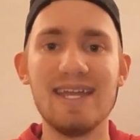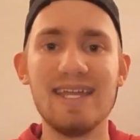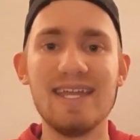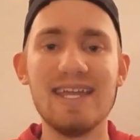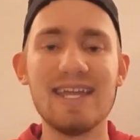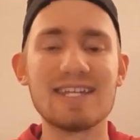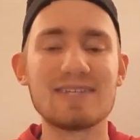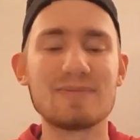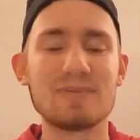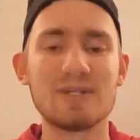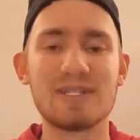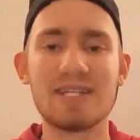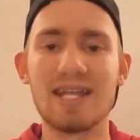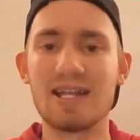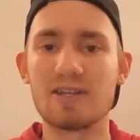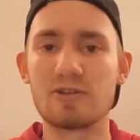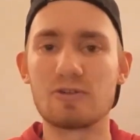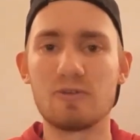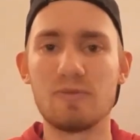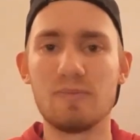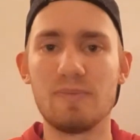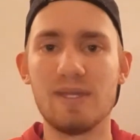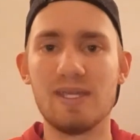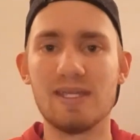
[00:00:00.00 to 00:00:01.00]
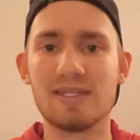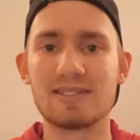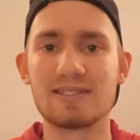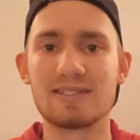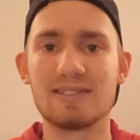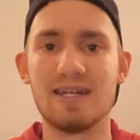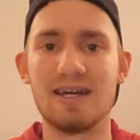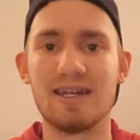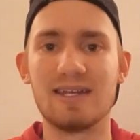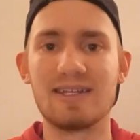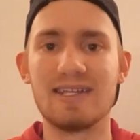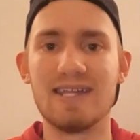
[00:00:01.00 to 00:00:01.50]
He has potential to be a
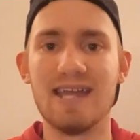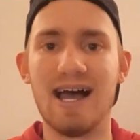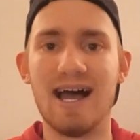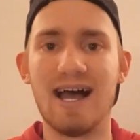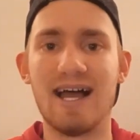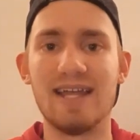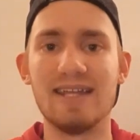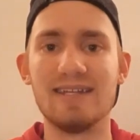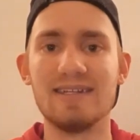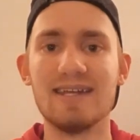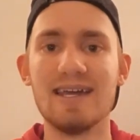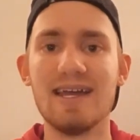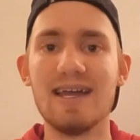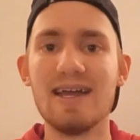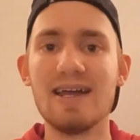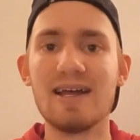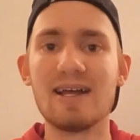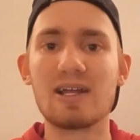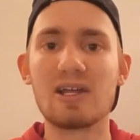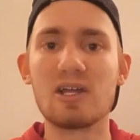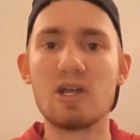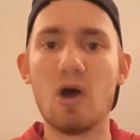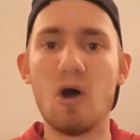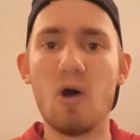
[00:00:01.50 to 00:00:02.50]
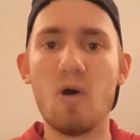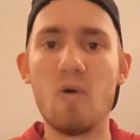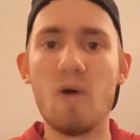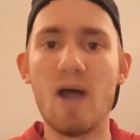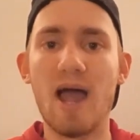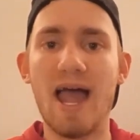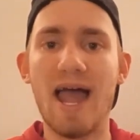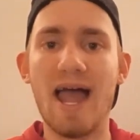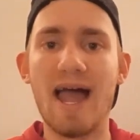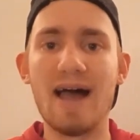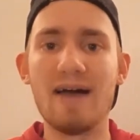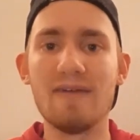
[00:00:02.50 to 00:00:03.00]
stud, guys. Go
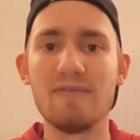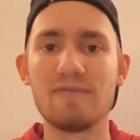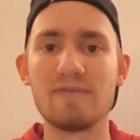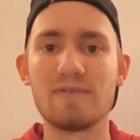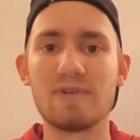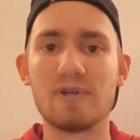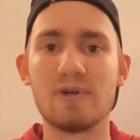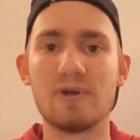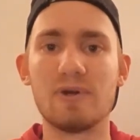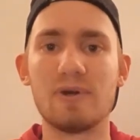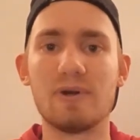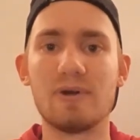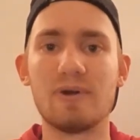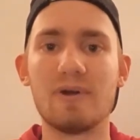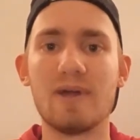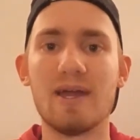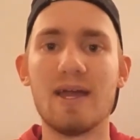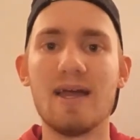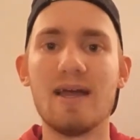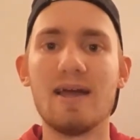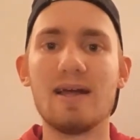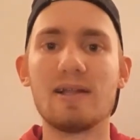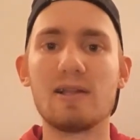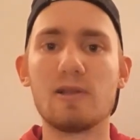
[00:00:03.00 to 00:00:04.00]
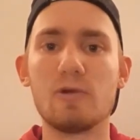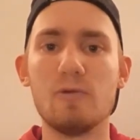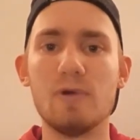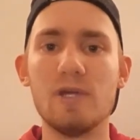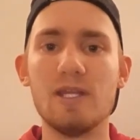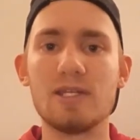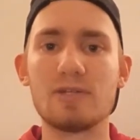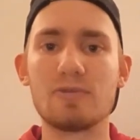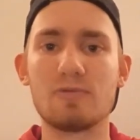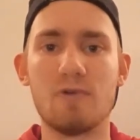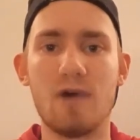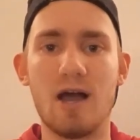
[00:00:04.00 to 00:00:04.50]
after
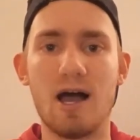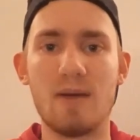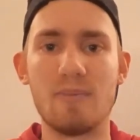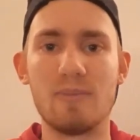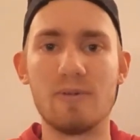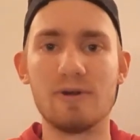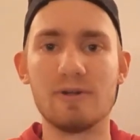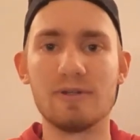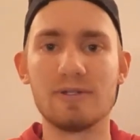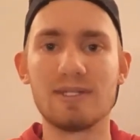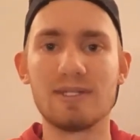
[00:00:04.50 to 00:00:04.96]
Luis Robert.